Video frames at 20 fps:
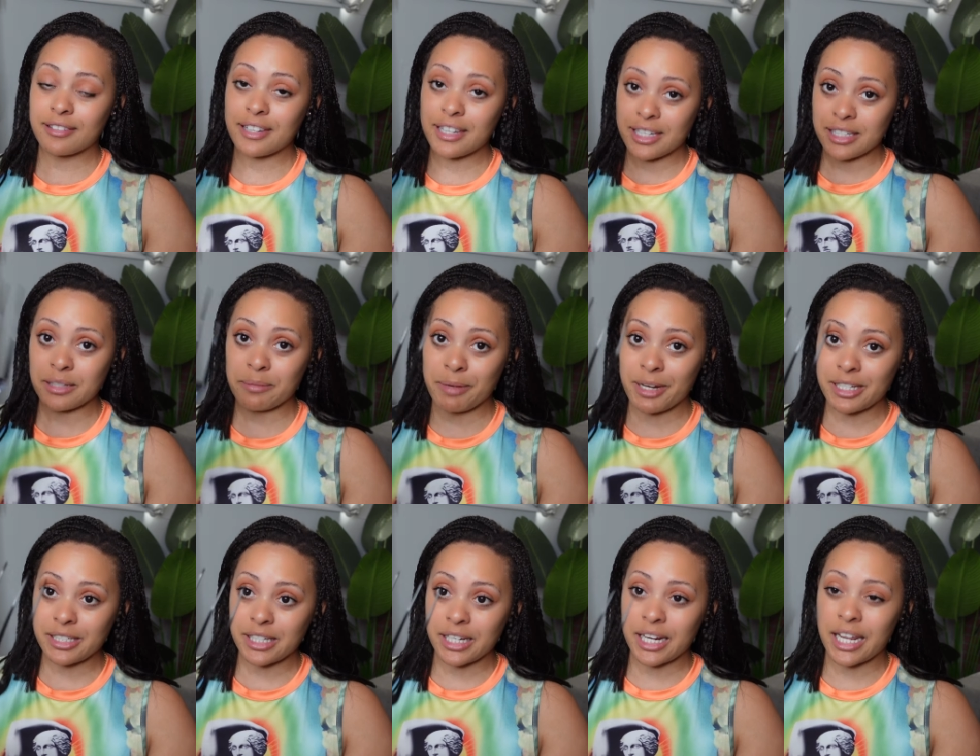is
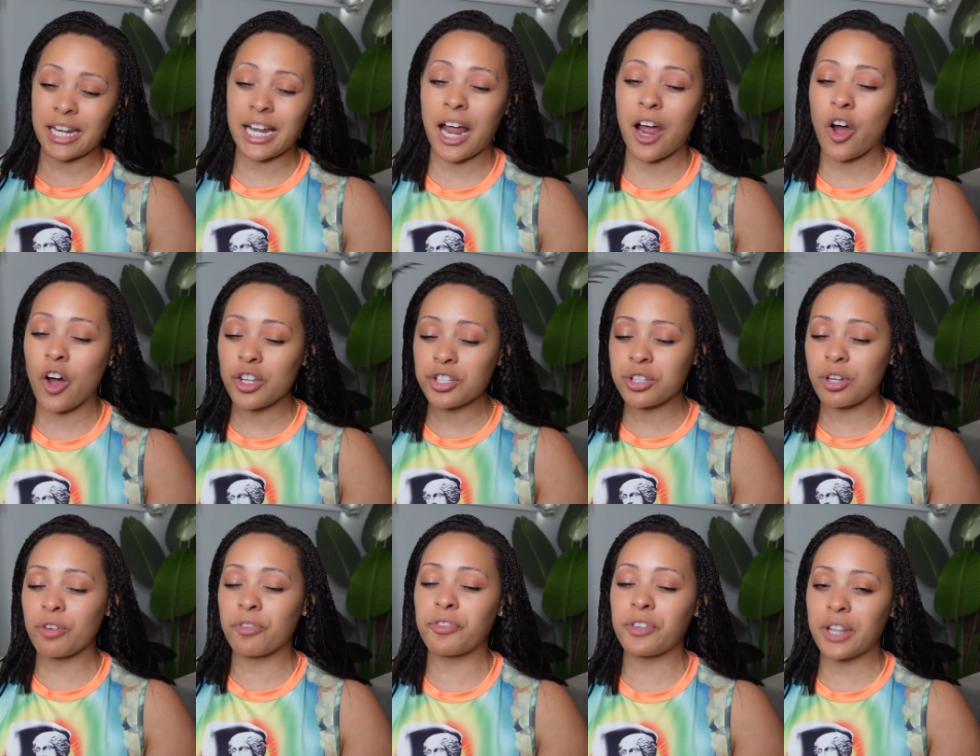amazing. And I
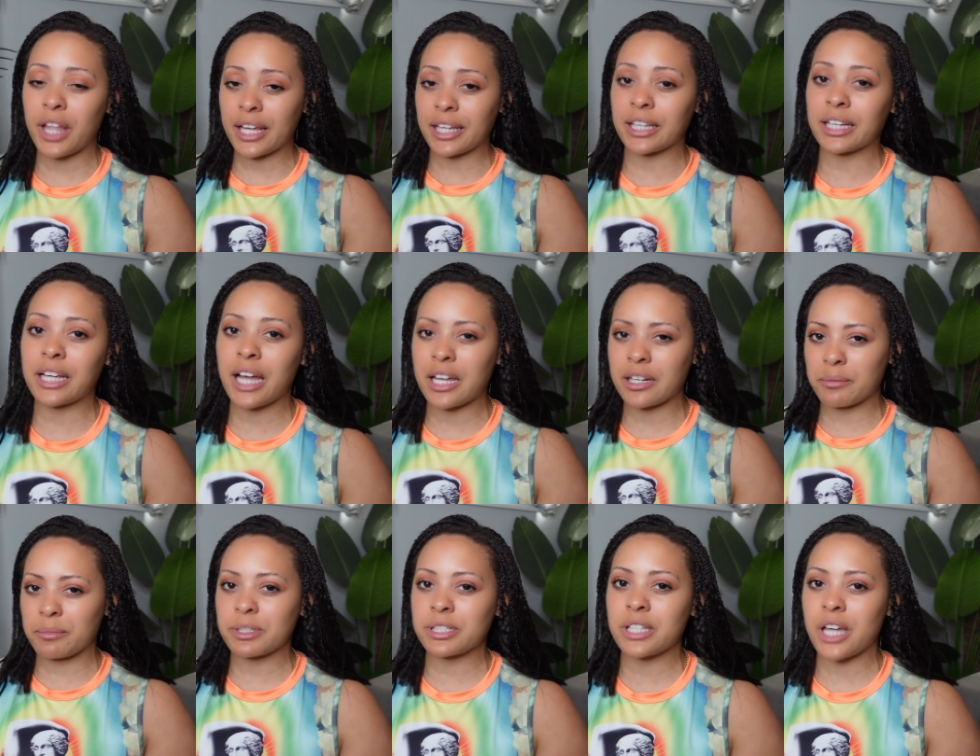also feel like it
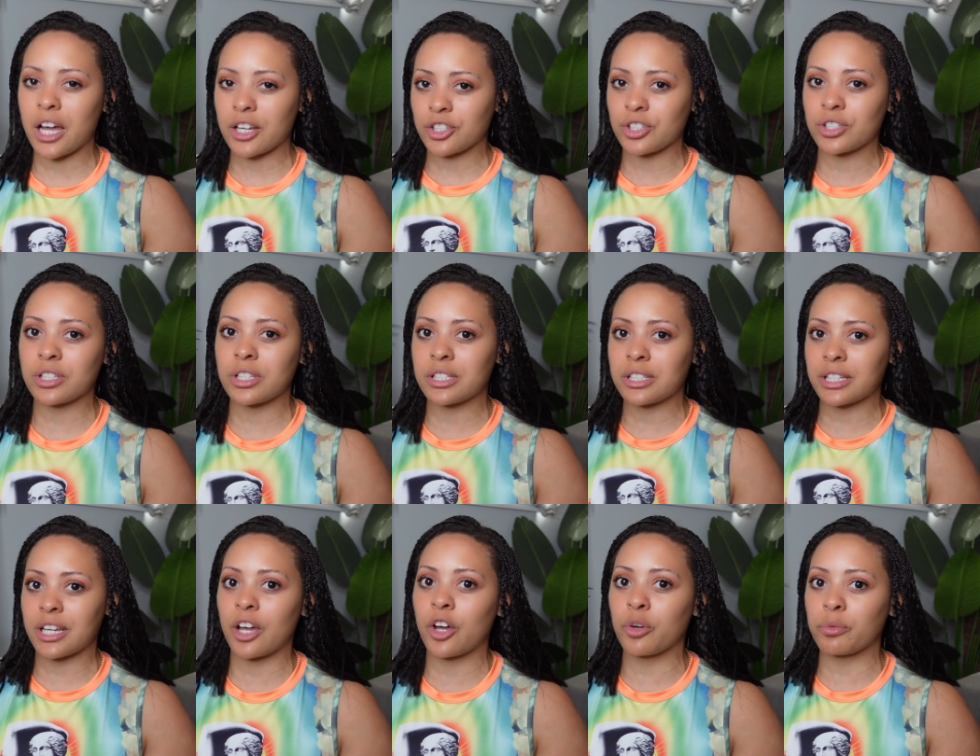kind of massages the
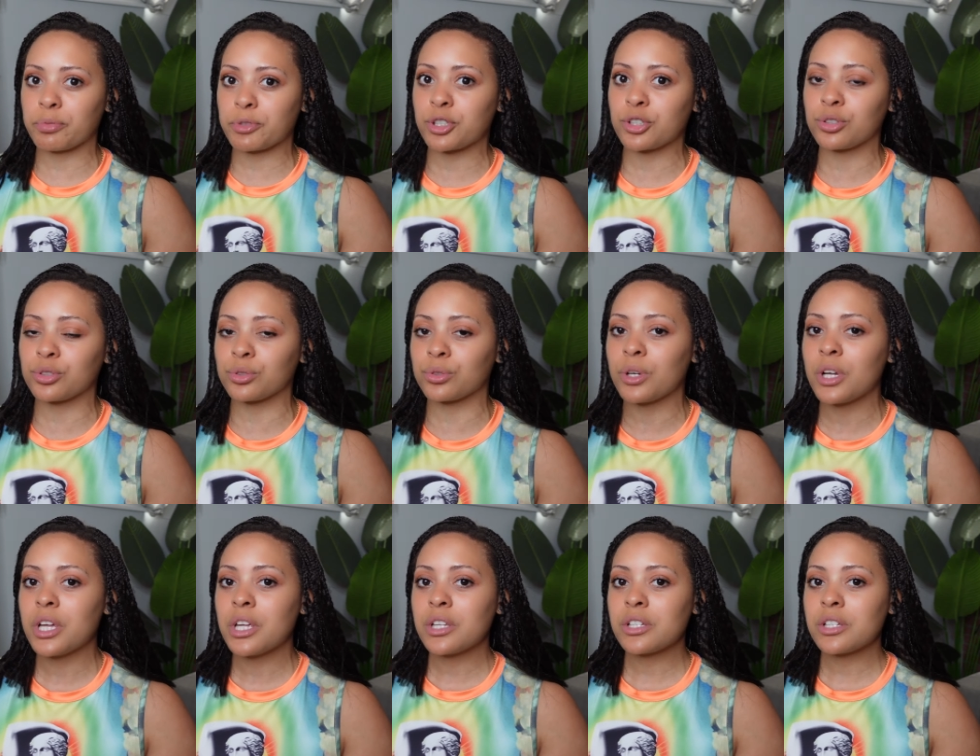scalp too.